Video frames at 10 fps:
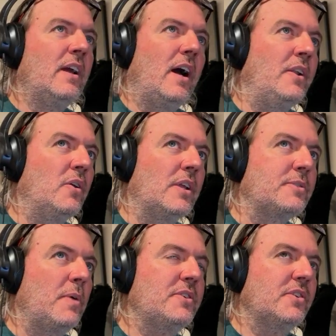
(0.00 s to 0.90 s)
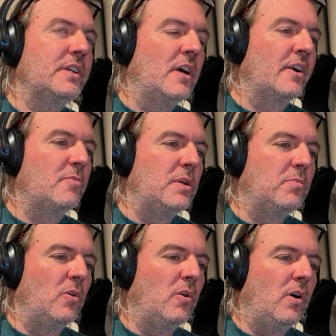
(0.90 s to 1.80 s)
I know um, that especially younger
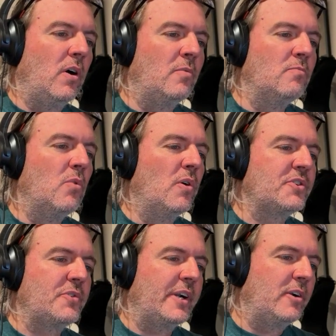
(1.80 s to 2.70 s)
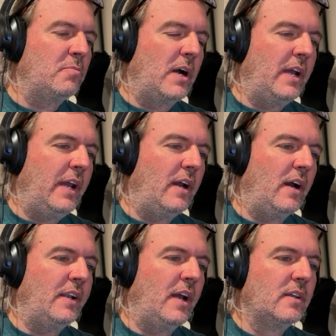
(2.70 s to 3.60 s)
people are more triggered by
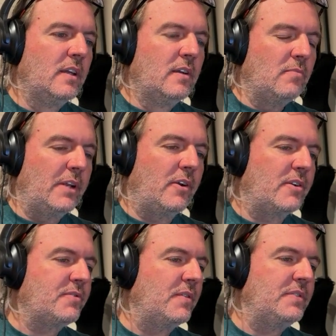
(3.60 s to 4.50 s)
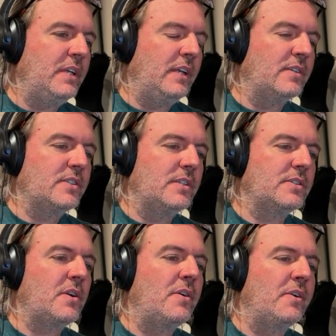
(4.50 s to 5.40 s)
AI now. Mm-hmm. My daughter's mm-hmm. 15. So She's too.
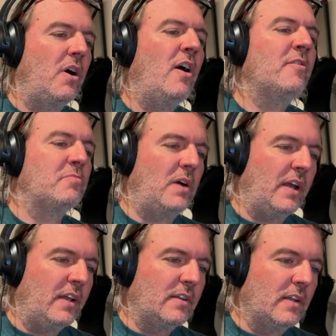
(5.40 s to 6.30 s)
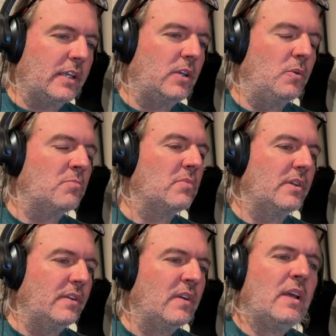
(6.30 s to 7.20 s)
turned off by it, like you wouldn't oh,
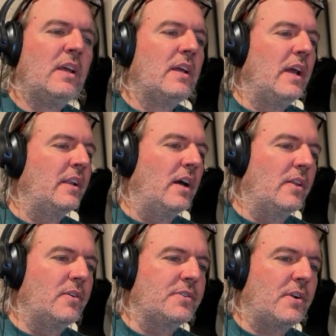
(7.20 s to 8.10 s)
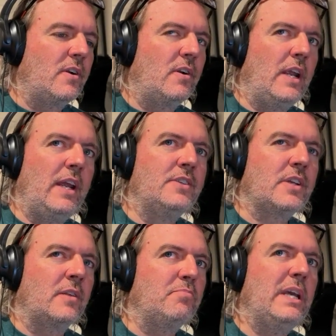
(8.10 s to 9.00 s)
believe. Oh, mm -hmm, and mm-hmm, others mm -hmm. her mm-hmm. age
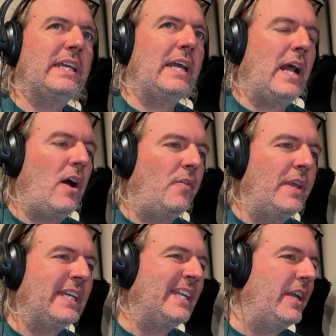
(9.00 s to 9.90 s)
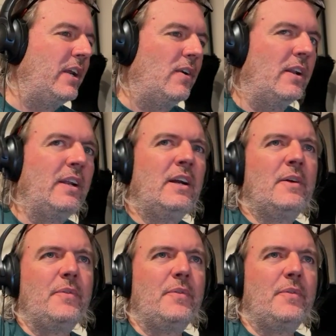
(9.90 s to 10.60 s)
can pick it out, they can hear it. Yeah.